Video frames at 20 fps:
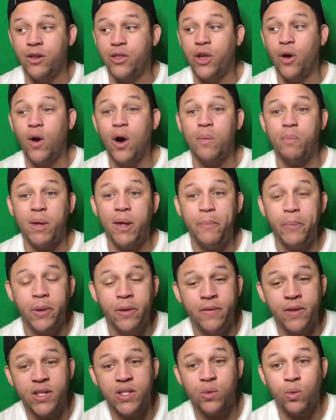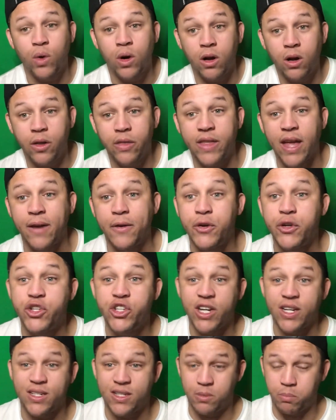There are people in this world that are
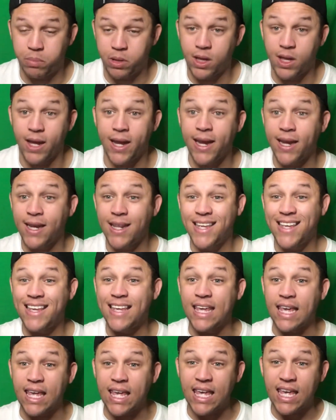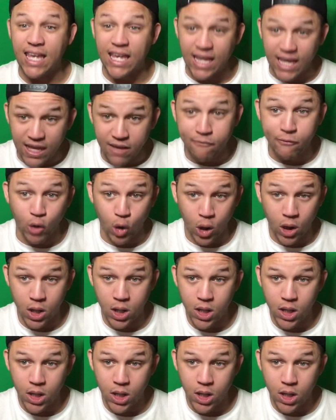just plain evil.